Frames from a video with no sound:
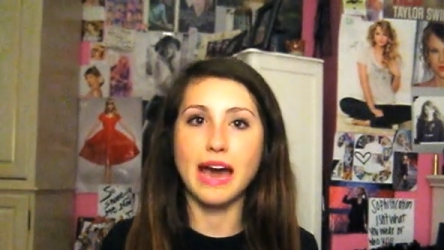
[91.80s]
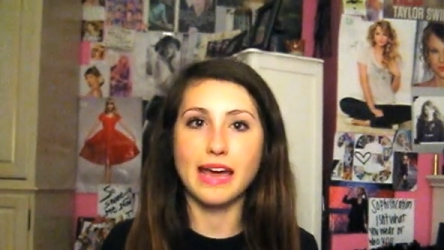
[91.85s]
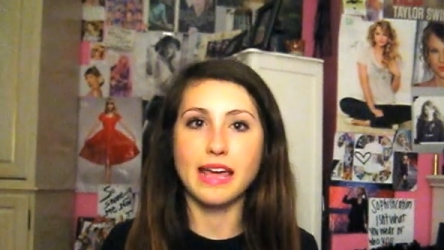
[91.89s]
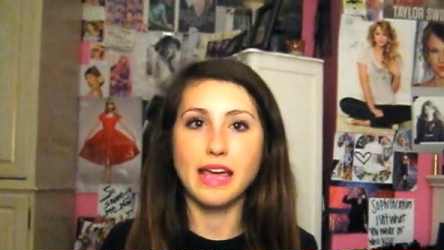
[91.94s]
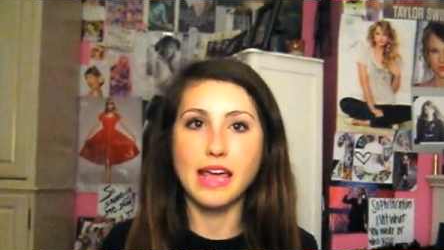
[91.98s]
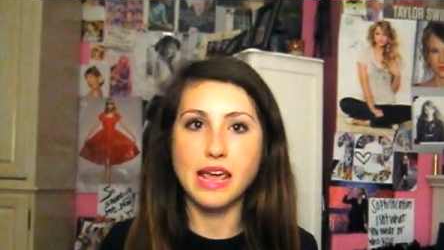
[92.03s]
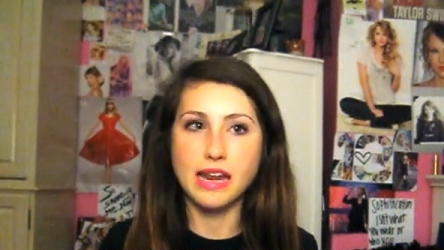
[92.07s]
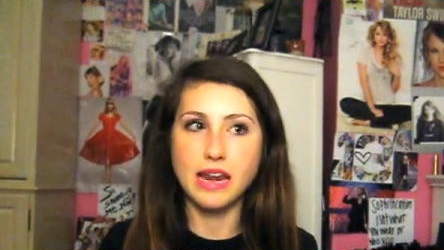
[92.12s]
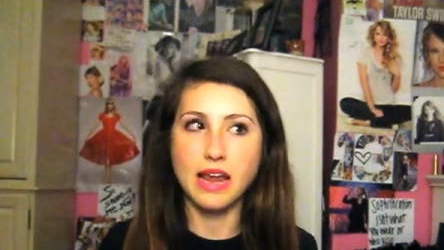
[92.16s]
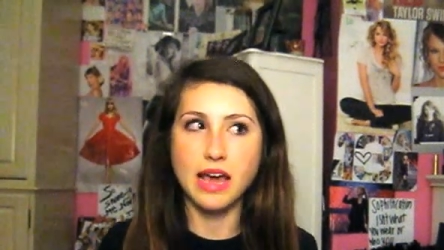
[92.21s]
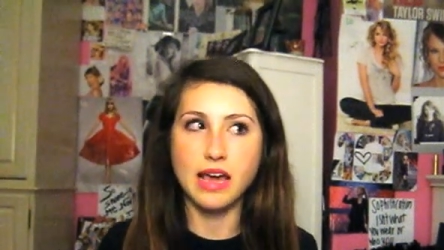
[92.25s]

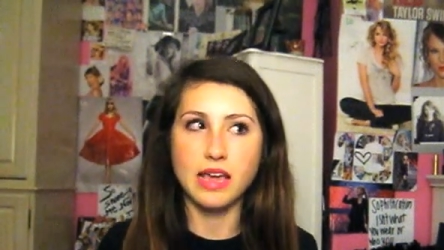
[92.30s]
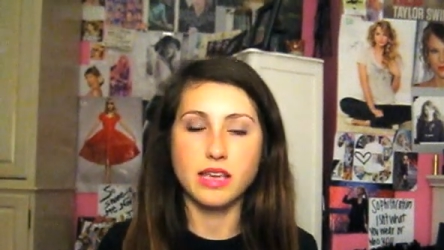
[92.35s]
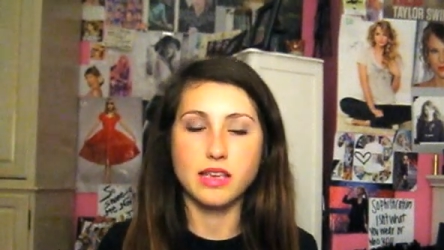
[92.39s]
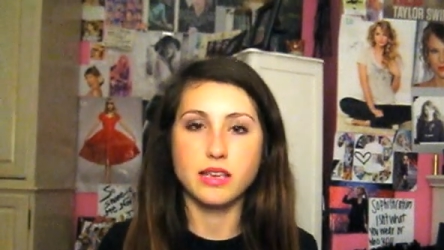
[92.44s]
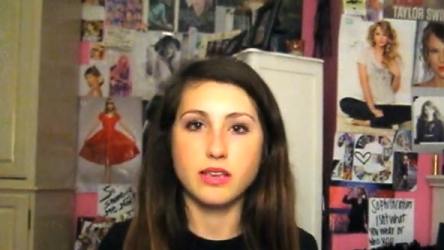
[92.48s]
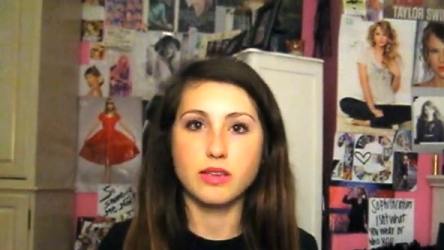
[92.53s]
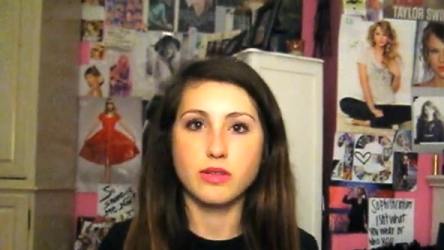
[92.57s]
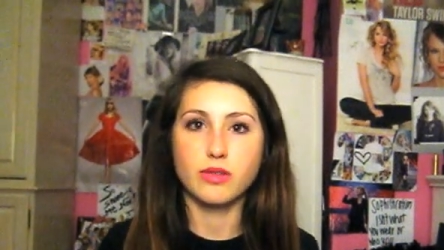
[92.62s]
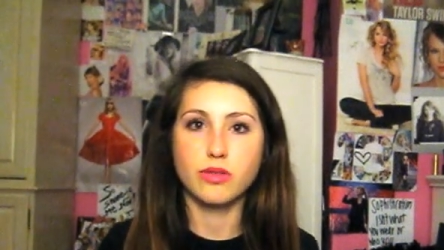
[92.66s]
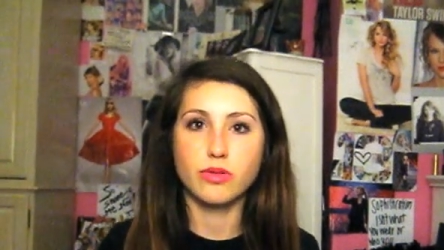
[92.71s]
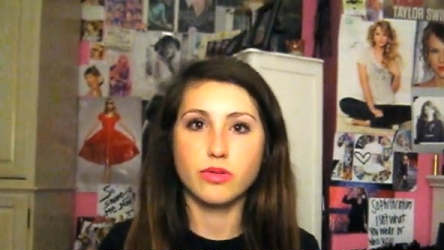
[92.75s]
and
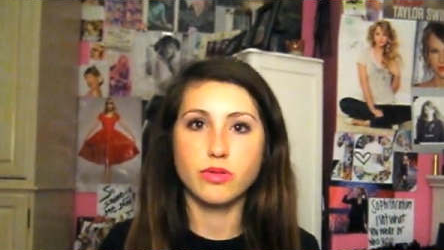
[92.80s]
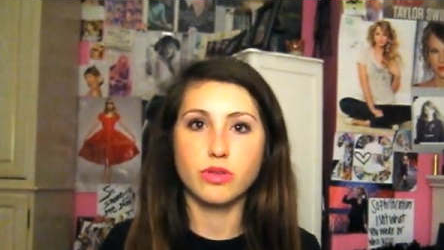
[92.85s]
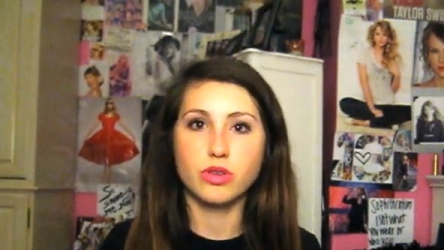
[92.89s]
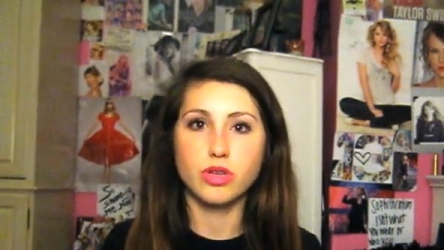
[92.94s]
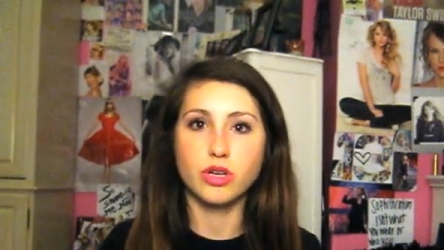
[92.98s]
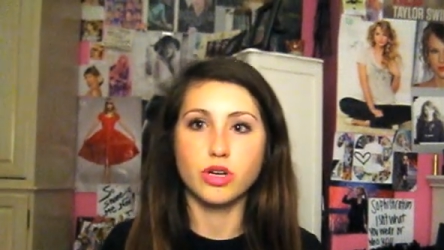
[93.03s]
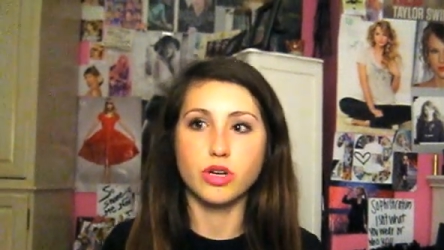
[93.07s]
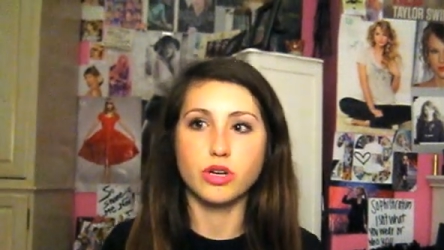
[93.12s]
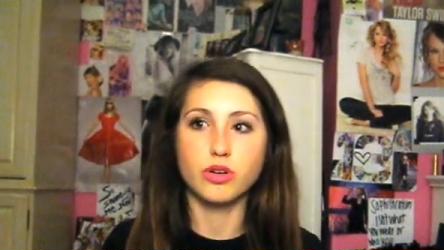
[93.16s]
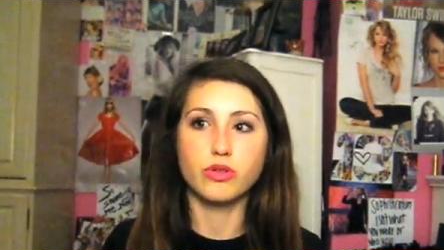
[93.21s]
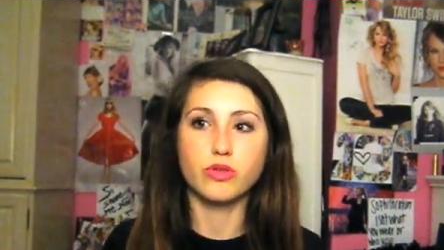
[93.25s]
I, you
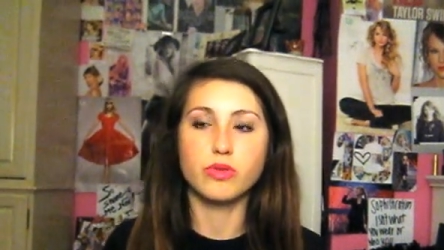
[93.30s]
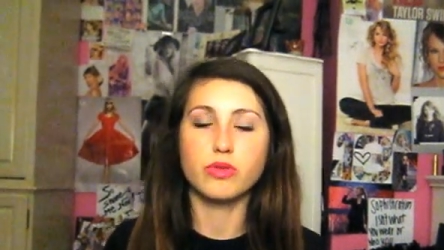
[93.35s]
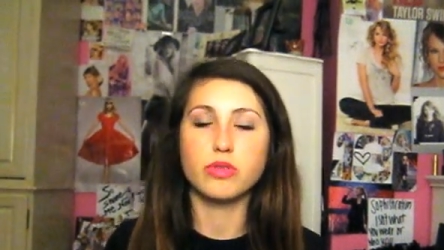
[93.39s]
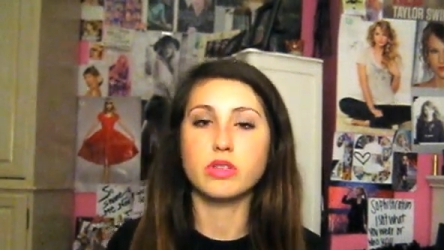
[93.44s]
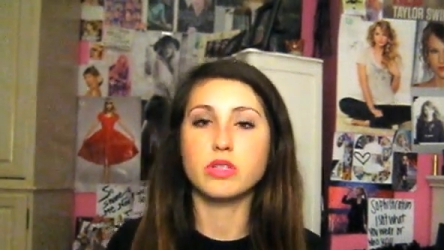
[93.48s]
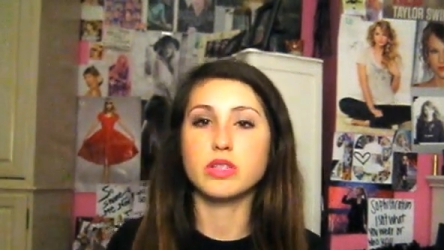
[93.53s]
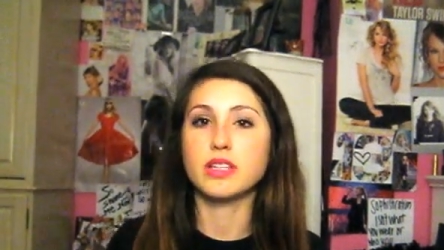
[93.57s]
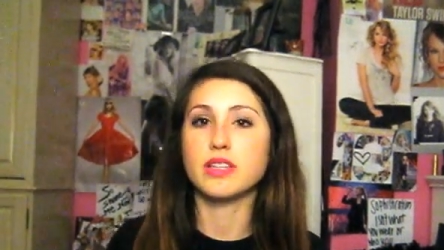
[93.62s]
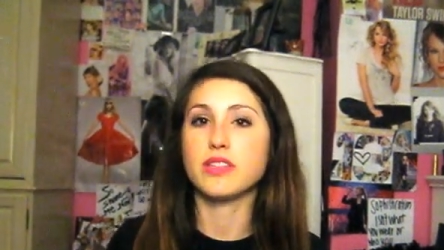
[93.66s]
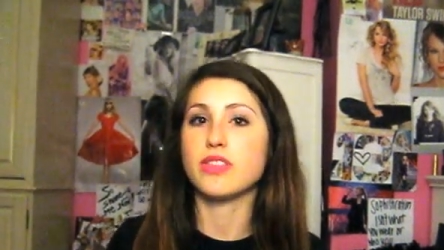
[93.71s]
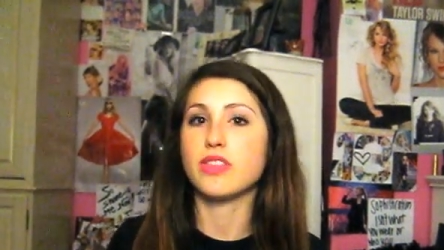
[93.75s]
know,
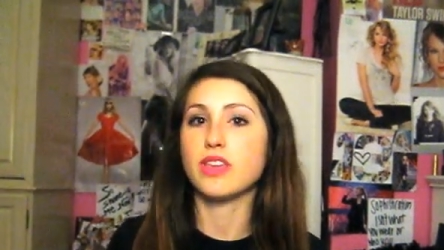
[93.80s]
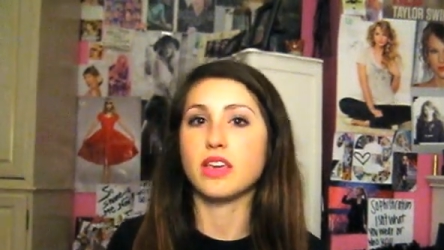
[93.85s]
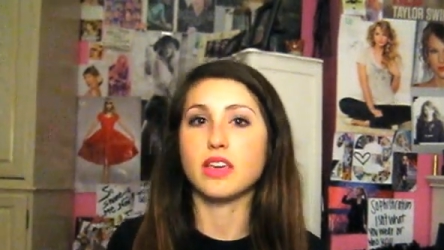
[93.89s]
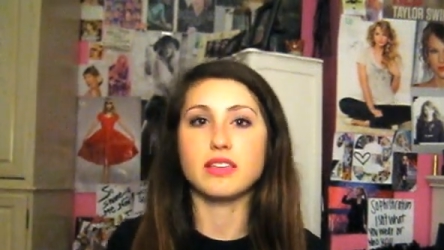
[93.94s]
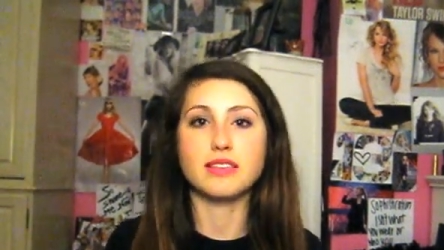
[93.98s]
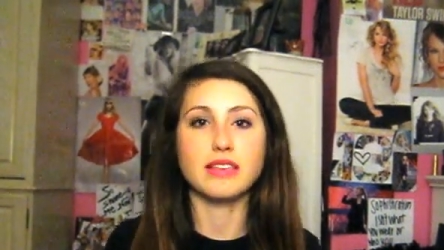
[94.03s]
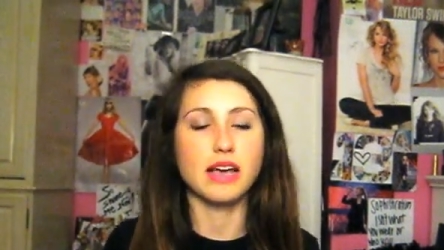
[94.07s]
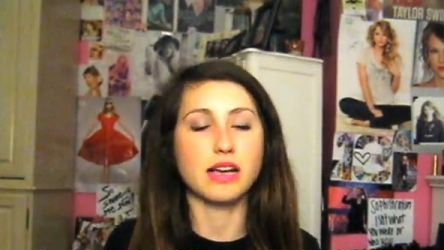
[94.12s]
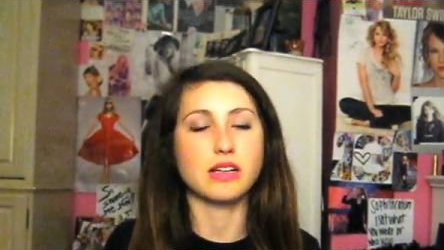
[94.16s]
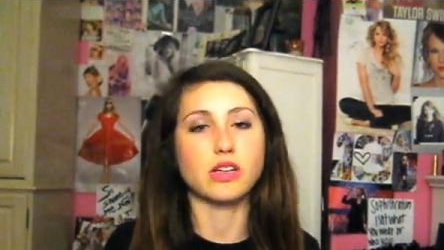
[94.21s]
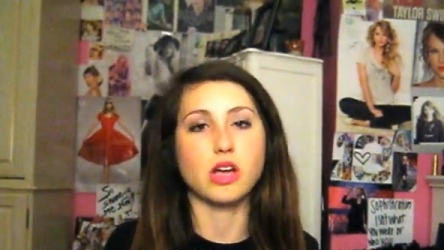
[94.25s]
did the
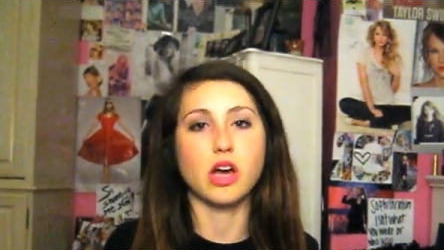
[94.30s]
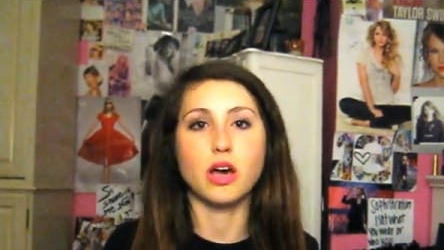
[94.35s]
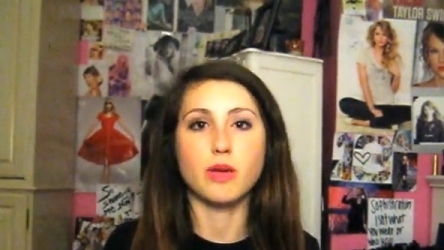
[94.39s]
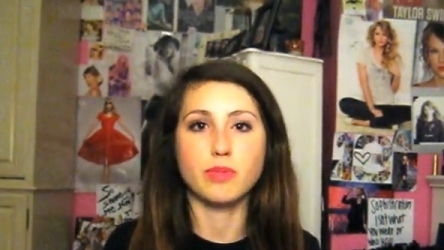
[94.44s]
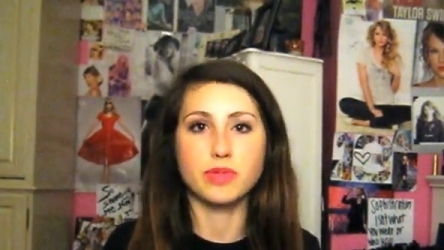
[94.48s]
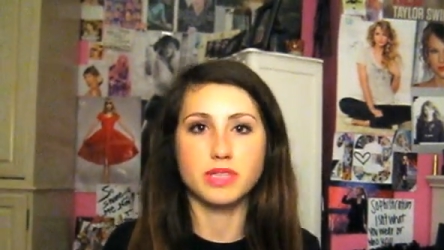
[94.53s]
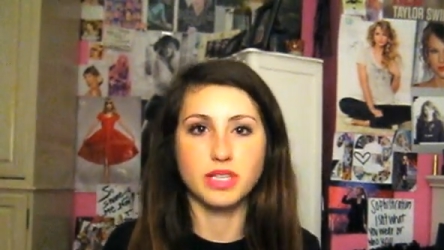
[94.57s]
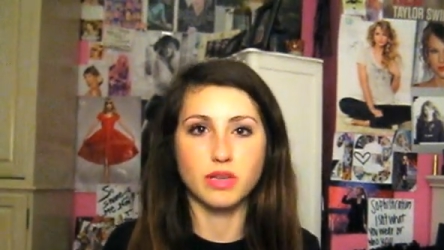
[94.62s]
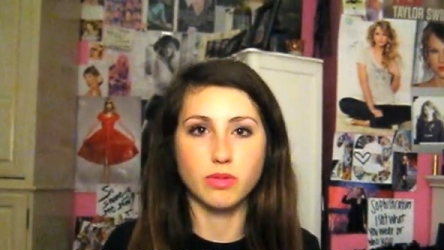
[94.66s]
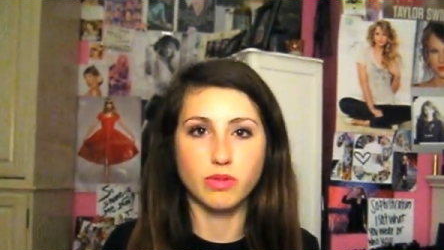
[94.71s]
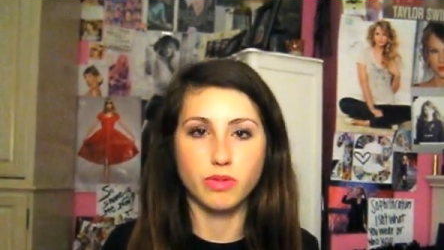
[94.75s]
exact
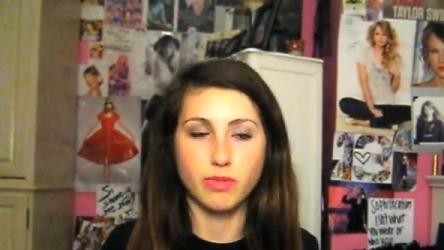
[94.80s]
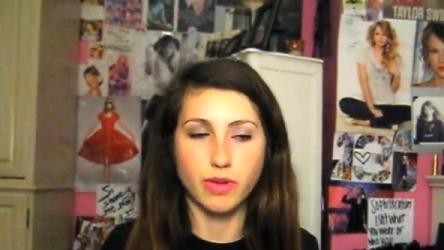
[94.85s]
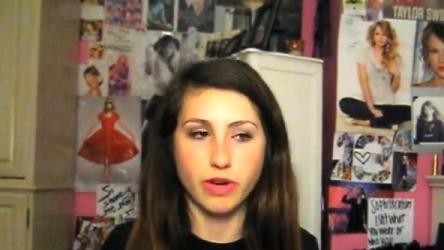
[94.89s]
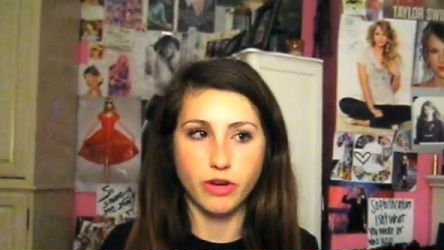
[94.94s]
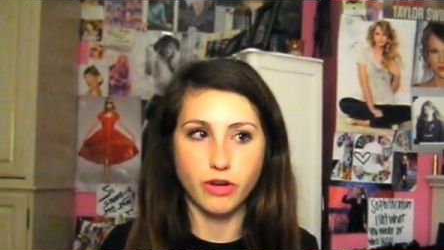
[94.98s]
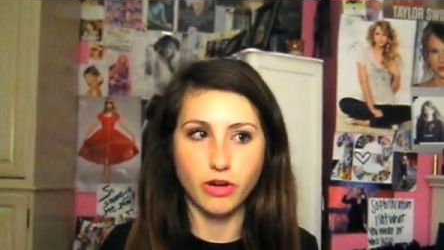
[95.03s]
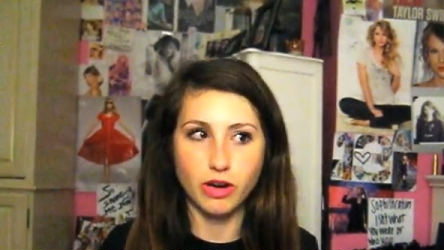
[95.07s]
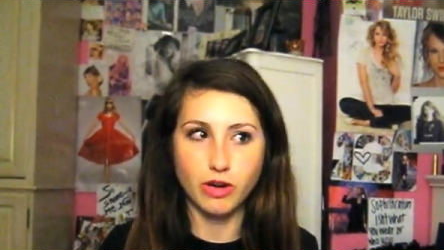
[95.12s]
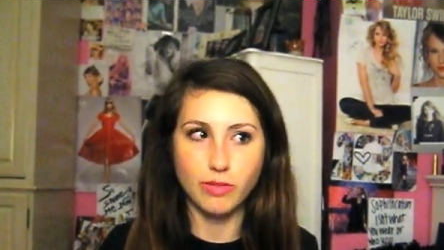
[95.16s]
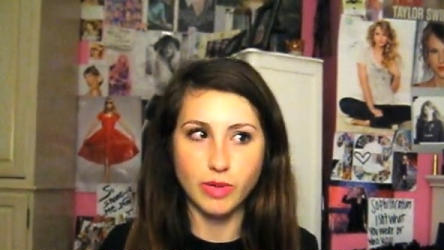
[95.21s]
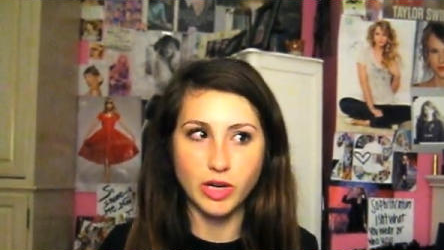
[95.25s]
opposite with my
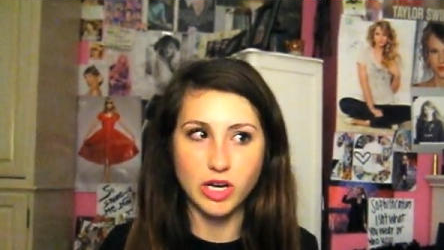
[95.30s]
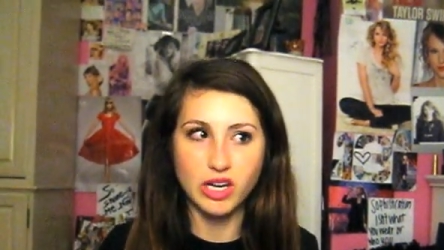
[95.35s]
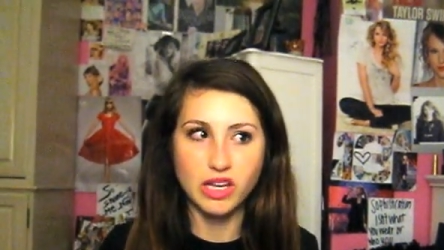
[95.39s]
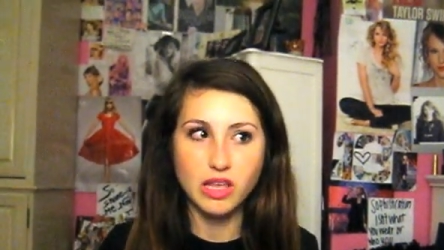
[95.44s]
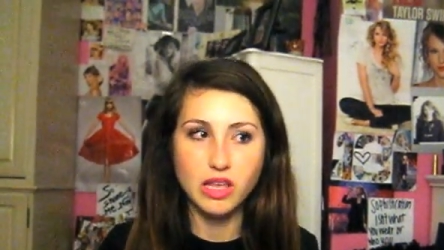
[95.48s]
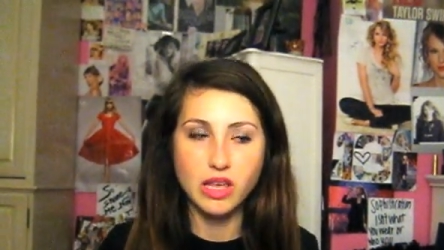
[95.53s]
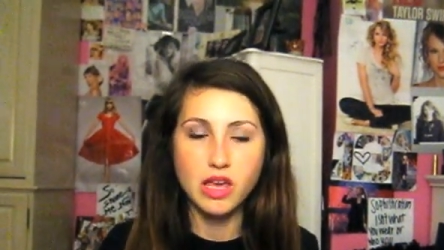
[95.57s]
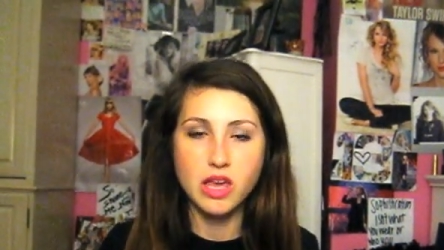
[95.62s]
grandma.